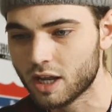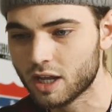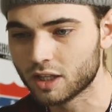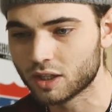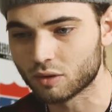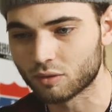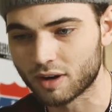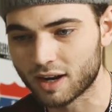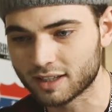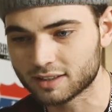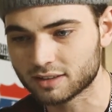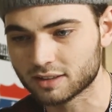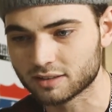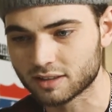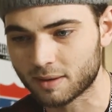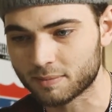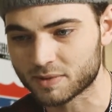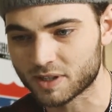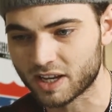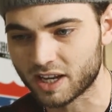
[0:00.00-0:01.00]
The rest is
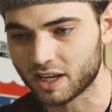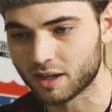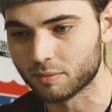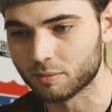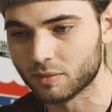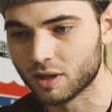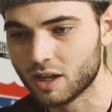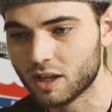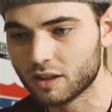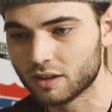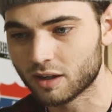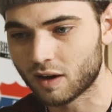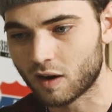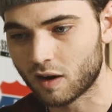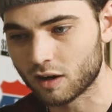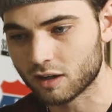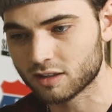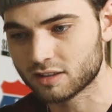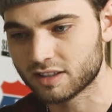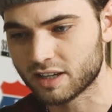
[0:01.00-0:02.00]
up to him. The
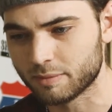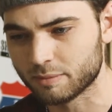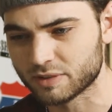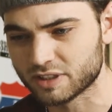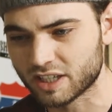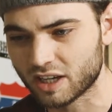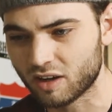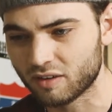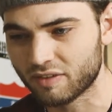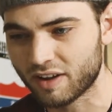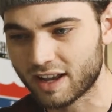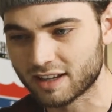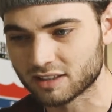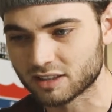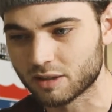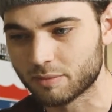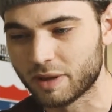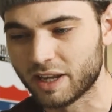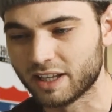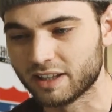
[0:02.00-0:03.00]
artist himself has
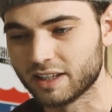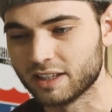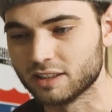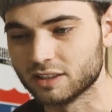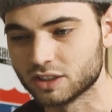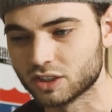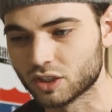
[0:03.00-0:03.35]
to make these